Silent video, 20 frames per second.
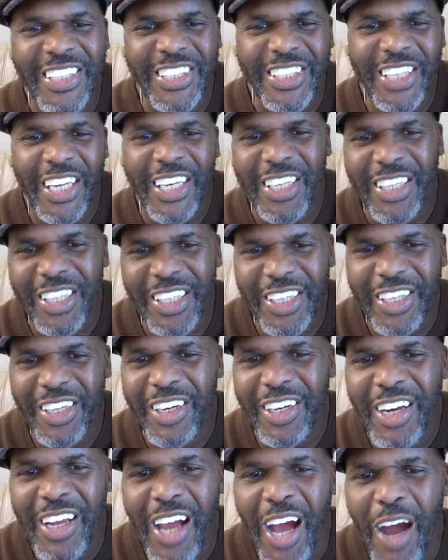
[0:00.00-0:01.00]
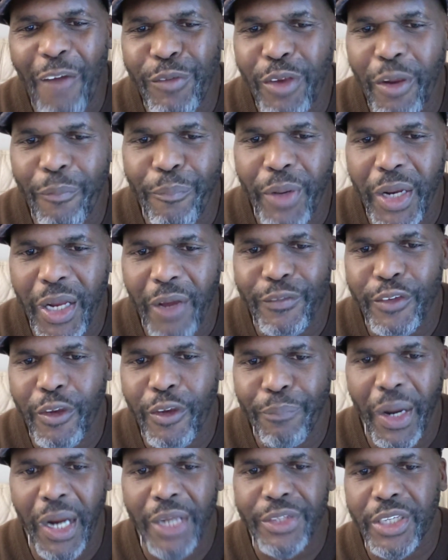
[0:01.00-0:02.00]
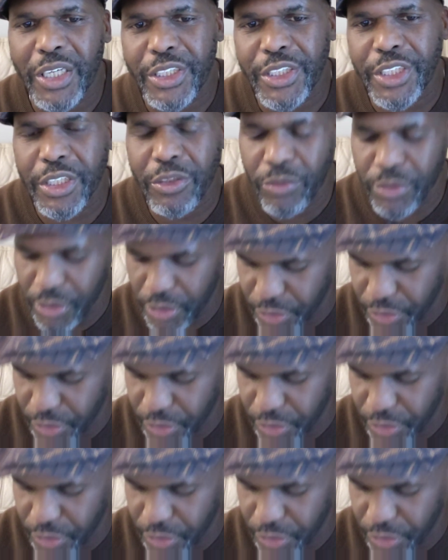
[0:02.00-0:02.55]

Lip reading: it stay clear of your path to continue on